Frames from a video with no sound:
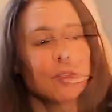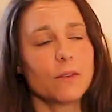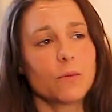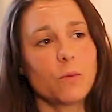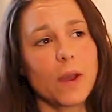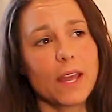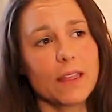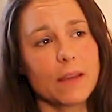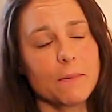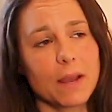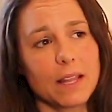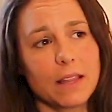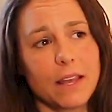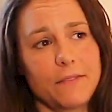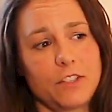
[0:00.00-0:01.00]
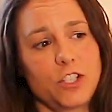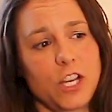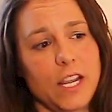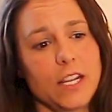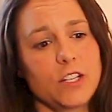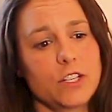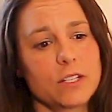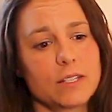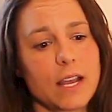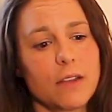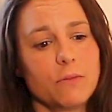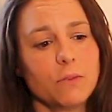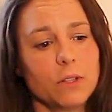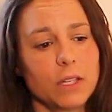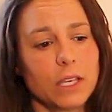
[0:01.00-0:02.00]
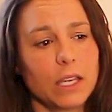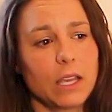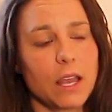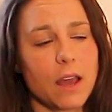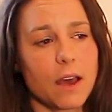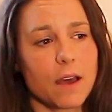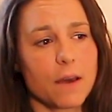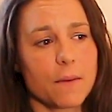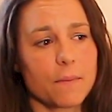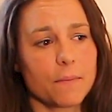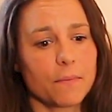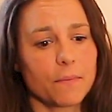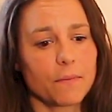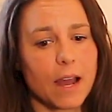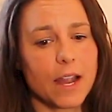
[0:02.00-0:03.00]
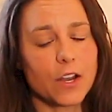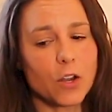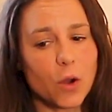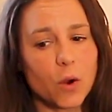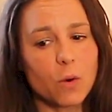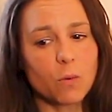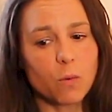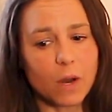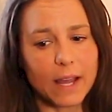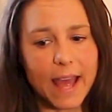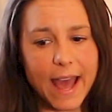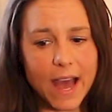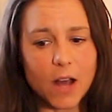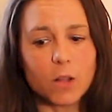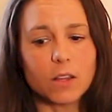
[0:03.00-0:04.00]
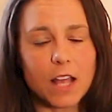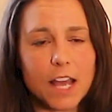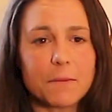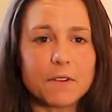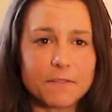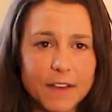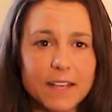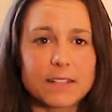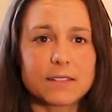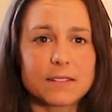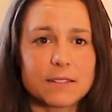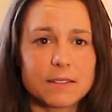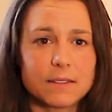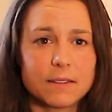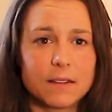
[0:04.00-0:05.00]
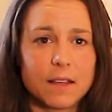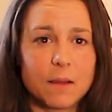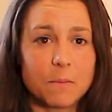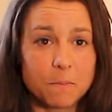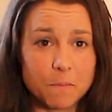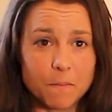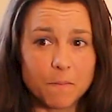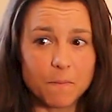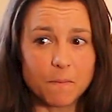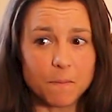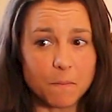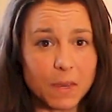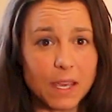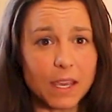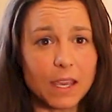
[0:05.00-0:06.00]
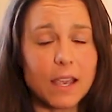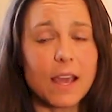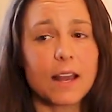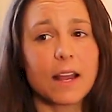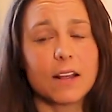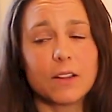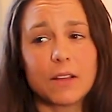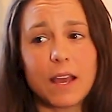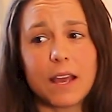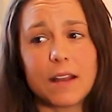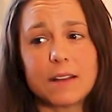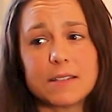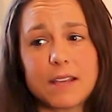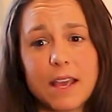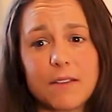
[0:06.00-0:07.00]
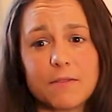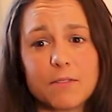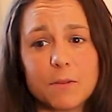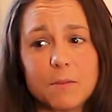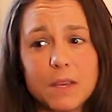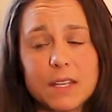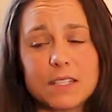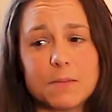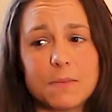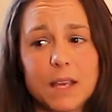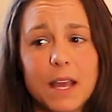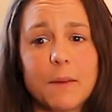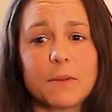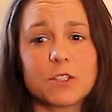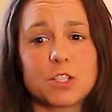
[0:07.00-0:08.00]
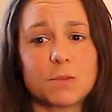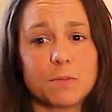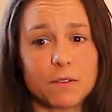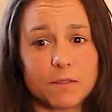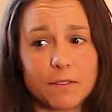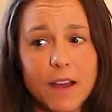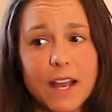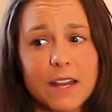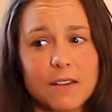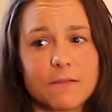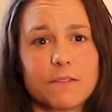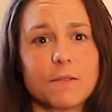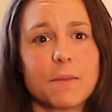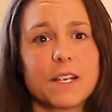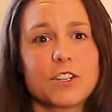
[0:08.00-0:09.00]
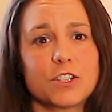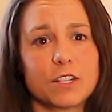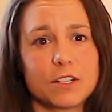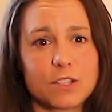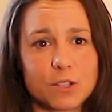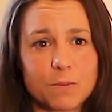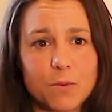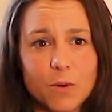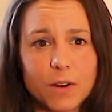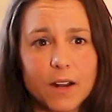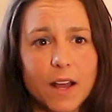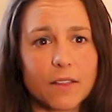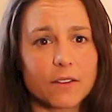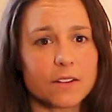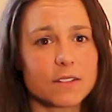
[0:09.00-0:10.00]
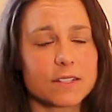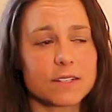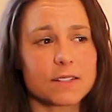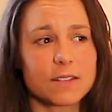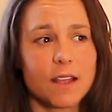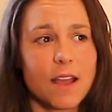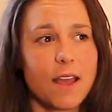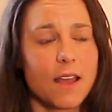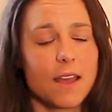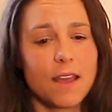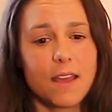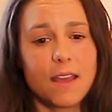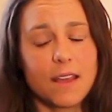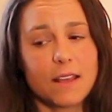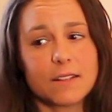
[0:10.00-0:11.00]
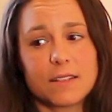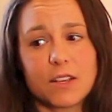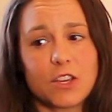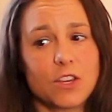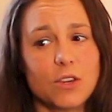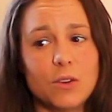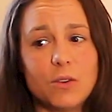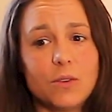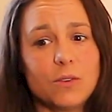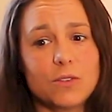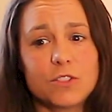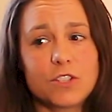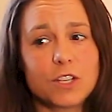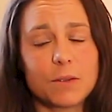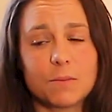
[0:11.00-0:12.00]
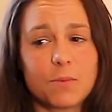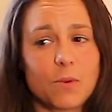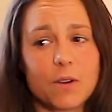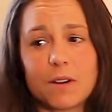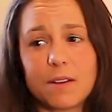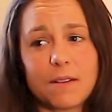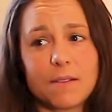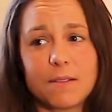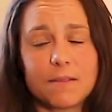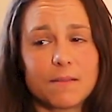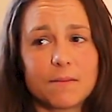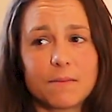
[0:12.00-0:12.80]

The way that my life's changed is I really, I know how Lyme affects me, and for me to be able to provide information and support others is a huge, important